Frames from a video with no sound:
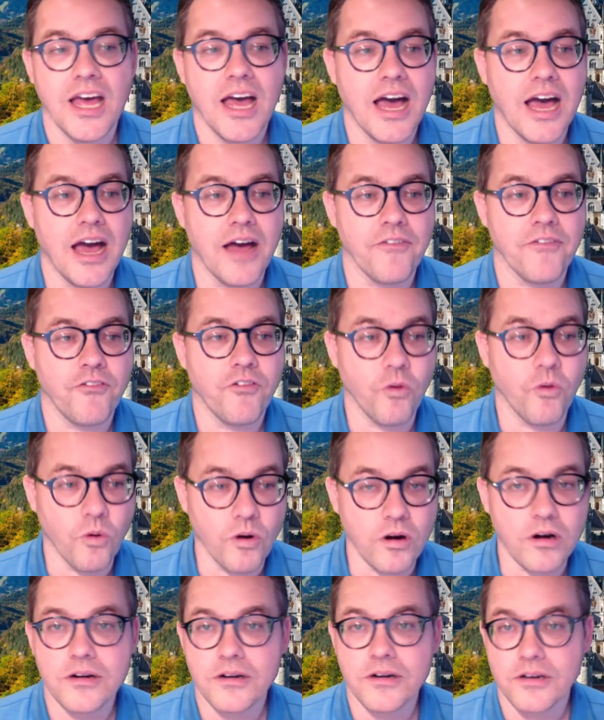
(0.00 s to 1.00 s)
uh,
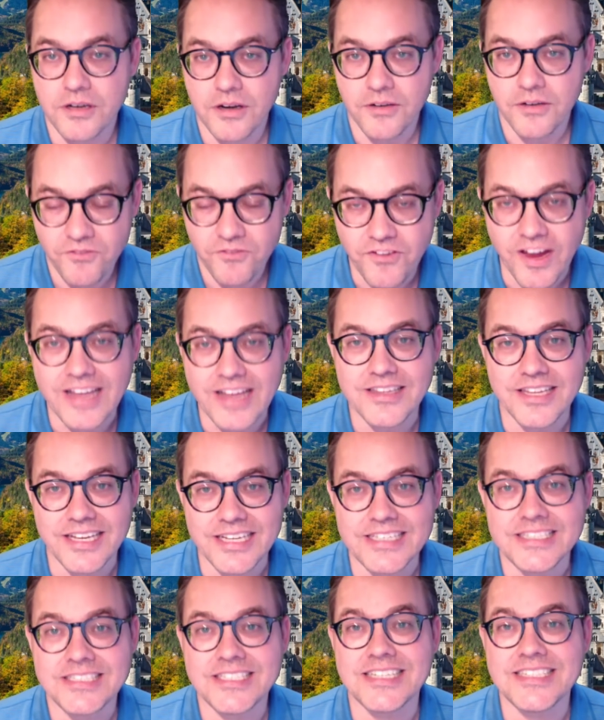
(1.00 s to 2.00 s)
for
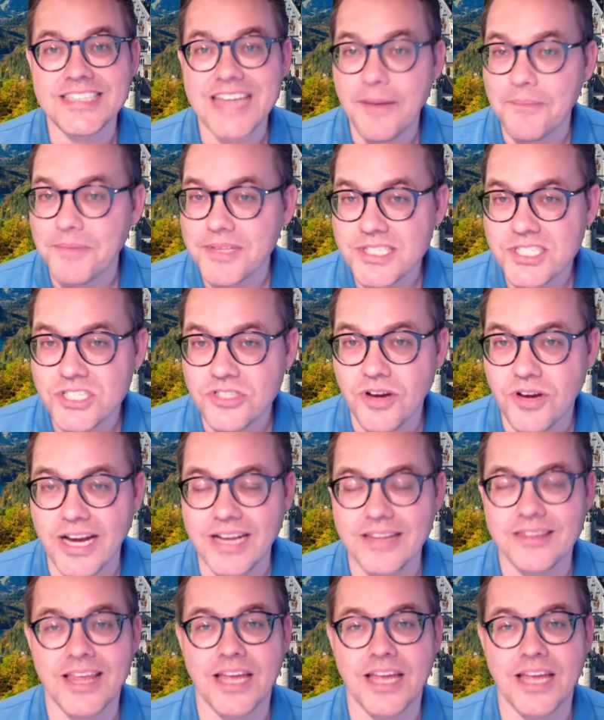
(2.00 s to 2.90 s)
failing to demonstrate